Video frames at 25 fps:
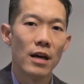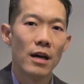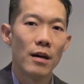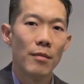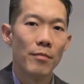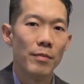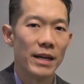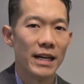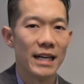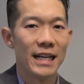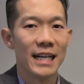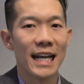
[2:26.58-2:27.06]

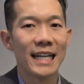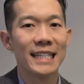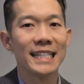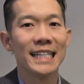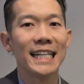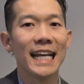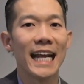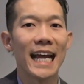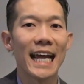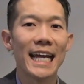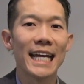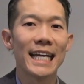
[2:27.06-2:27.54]
But in the
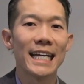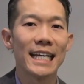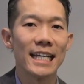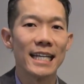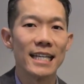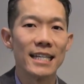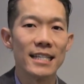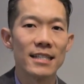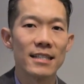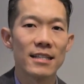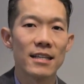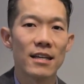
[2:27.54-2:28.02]

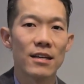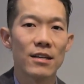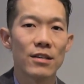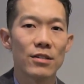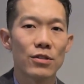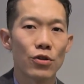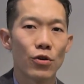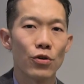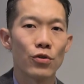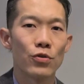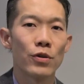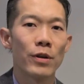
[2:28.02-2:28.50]
1980s,
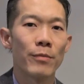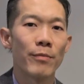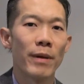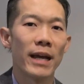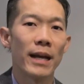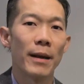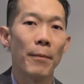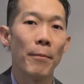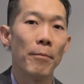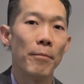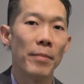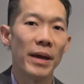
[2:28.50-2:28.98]
surgery made
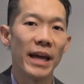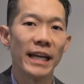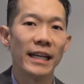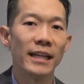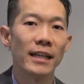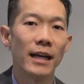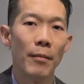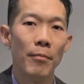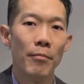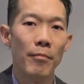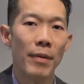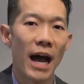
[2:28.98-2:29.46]
a big
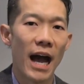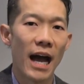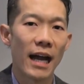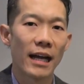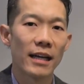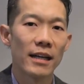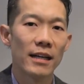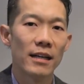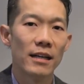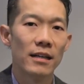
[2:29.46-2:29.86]
comeback.